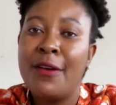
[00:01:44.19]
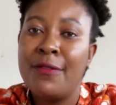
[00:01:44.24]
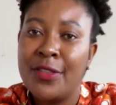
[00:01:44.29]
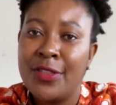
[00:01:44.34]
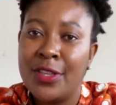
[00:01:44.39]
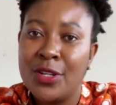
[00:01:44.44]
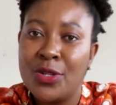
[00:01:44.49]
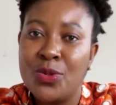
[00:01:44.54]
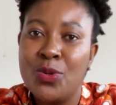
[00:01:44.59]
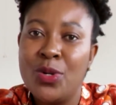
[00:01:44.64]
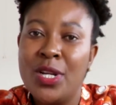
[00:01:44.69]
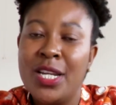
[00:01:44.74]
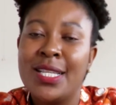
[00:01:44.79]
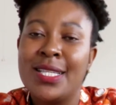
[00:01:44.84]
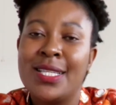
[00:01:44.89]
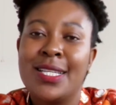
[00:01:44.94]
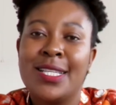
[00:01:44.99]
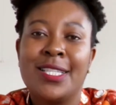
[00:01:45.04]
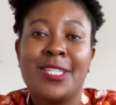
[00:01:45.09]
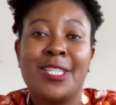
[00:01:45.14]
after the two
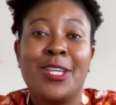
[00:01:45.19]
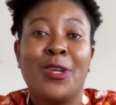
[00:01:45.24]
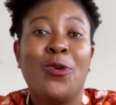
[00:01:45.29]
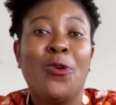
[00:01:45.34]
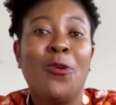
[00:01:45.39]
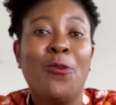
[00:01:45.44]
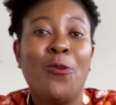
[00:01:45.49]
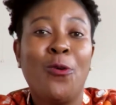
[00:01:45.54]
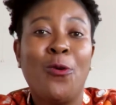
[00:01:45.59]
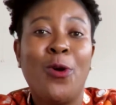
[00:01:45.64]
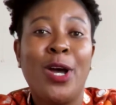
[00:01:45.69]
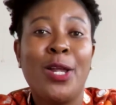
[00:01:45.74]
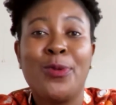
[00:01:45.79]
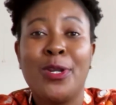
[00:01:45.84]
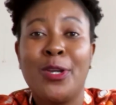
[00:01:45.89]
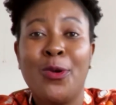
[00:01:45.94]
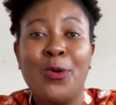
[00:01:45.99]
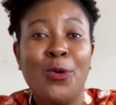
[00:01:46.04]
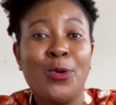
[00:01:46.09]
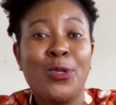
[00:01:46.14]
lessons, they go for what
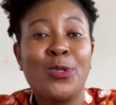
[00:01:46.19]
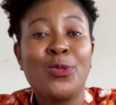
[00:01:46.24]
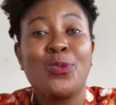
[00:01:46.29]
we call